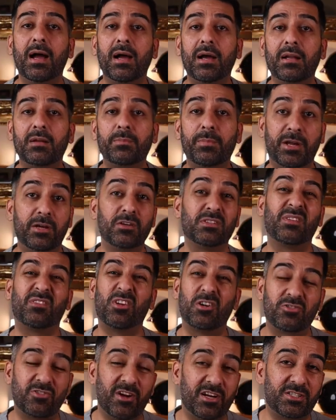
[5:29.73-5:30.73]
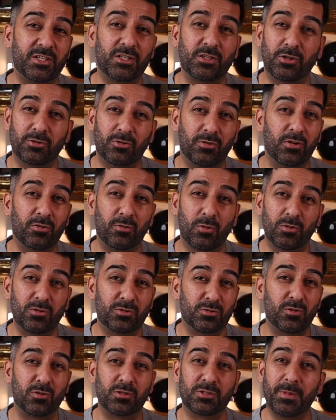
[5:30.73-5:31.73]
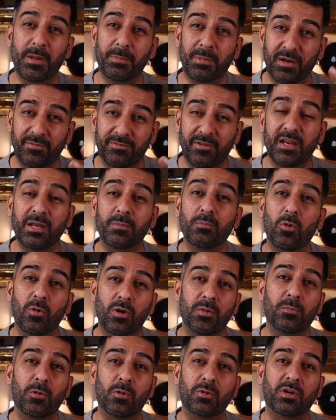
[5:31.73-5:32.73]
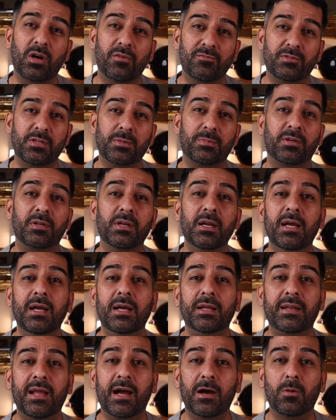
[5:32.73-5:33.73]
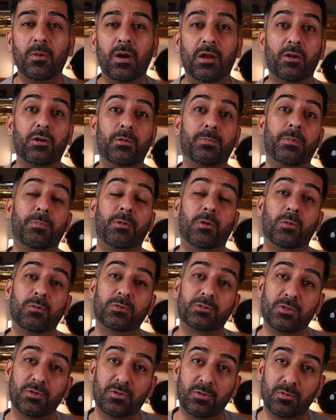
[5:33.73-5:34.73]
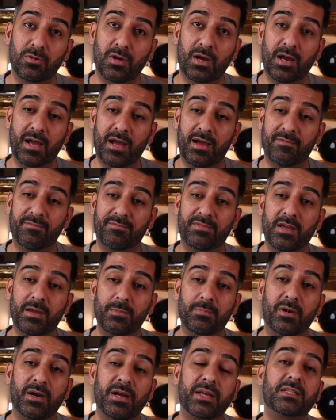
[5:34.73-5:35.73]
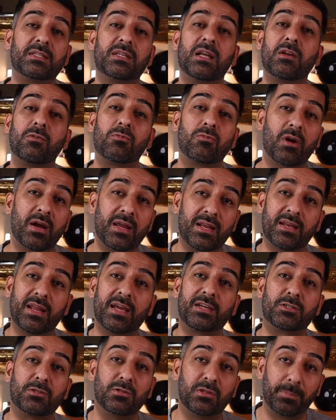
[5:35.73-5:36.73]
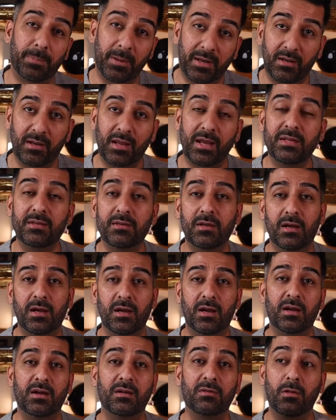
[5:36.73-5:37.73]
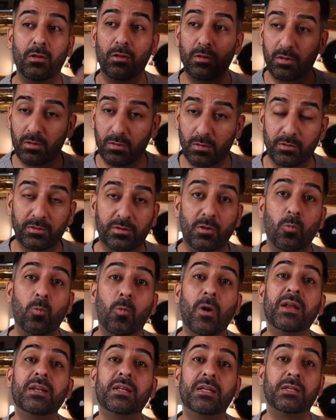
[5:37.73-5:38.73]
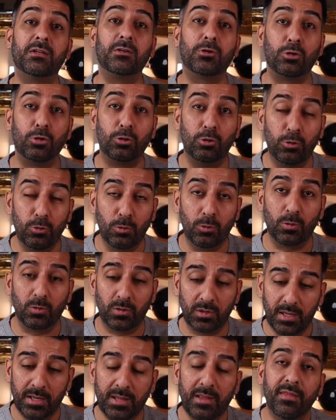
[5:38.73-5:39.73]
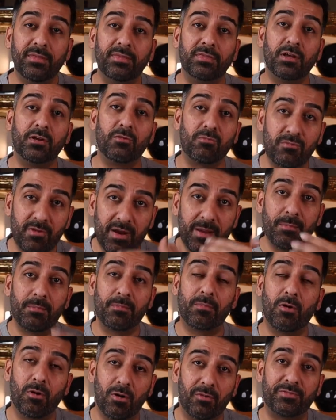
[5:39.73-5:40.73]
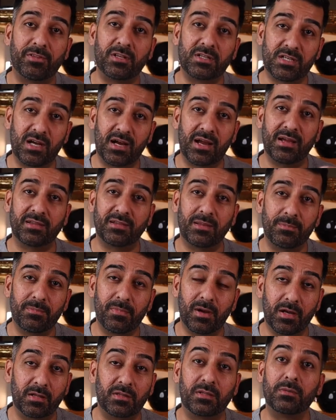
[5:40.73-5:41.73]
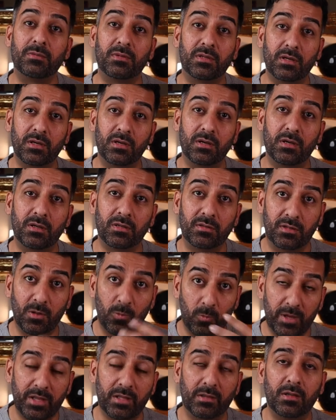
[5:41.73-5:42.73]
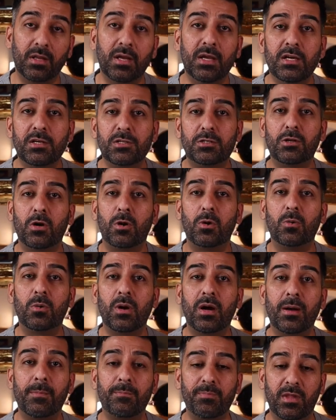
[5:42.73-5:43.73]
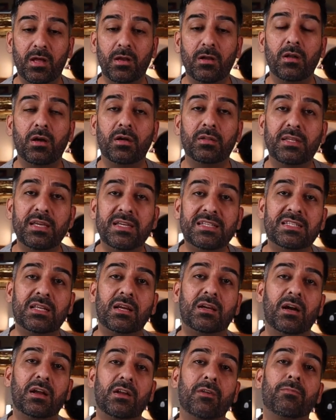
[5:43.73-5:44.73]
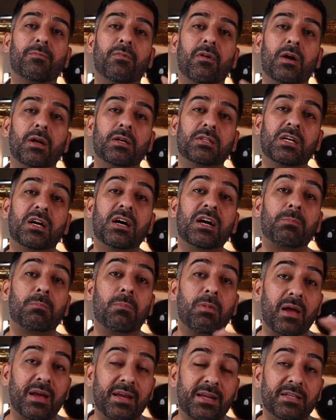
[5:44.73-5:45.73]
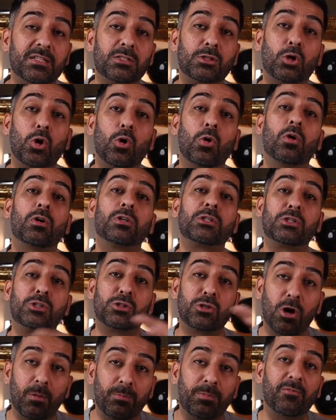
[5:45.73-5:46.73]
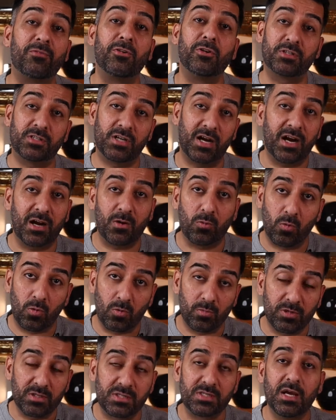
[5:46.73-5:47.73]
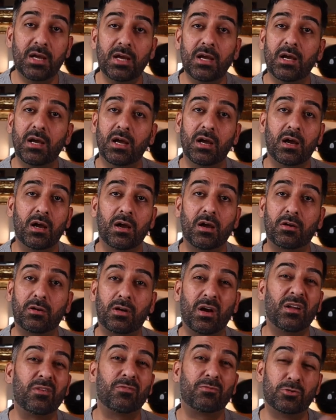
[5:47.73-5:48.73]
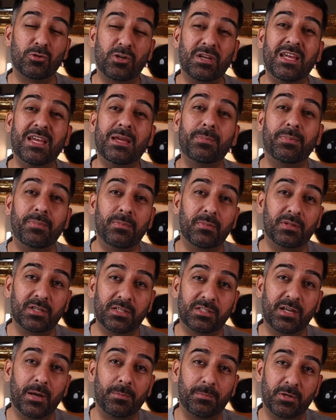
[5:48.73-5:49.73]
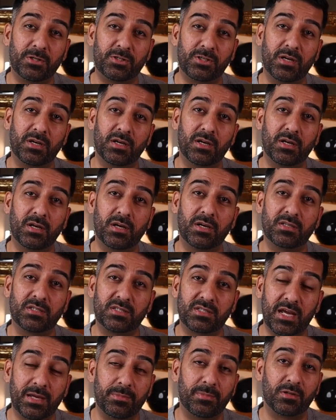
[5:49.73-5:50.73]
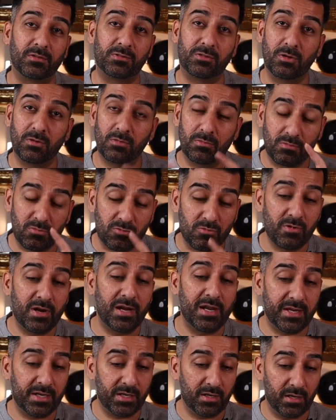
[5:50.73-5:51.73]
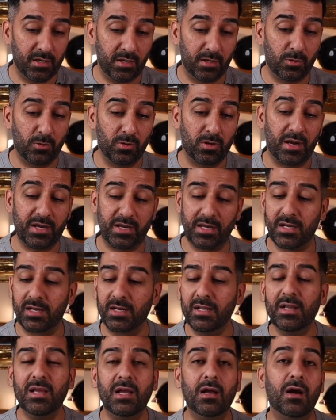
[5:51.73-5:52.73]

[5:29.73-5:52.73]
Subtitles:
And because they've got traction control and all sorts, people are feeling more and more comfortable. Now, a lot of people also have their bikes right next to the pit lane. The wind can cool the rim of the tire, the wheel. So these kind of tire blankets go on top of your tire warmers, kind of to keep the temperature stable. So really good idea.